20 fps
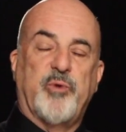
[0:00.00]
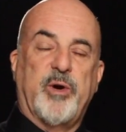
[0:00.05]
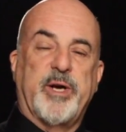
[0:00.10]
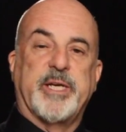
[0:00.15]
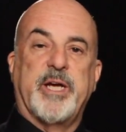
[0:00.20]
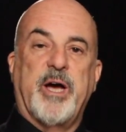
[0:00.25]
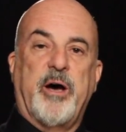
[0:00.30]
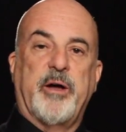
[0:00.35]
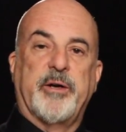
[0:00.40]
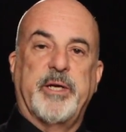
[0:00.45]

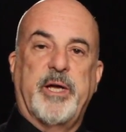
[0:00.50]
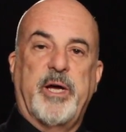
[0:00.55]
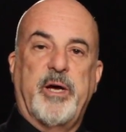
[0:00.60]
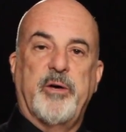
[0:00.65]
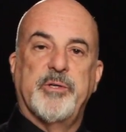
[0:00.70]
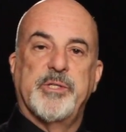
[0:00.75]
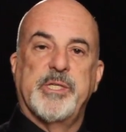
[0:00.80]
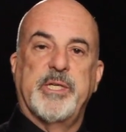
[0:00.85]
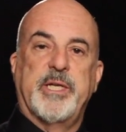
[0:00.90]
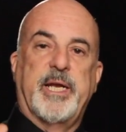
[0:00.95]
red garden
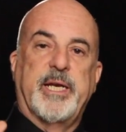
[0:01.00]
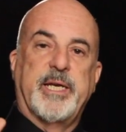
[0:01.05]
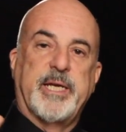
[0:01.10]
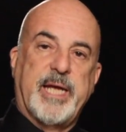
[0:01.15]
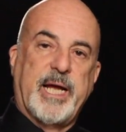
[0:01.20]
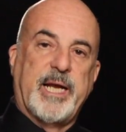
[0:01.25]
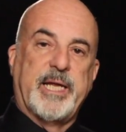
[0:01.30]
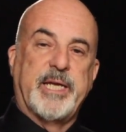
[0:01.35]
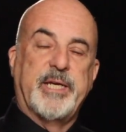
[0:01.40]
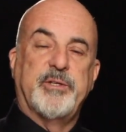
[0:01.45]
hose, and then
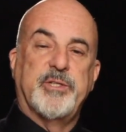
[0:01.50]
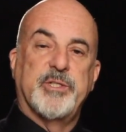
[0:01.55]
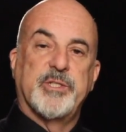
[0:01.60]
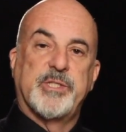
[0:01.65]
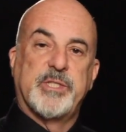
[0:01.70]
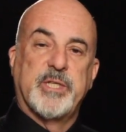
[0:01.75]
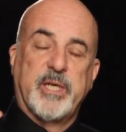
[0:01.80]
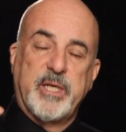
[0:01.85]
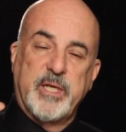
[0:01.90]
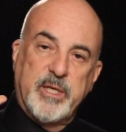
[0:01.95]
Kelly
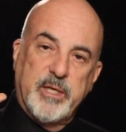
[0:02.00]
just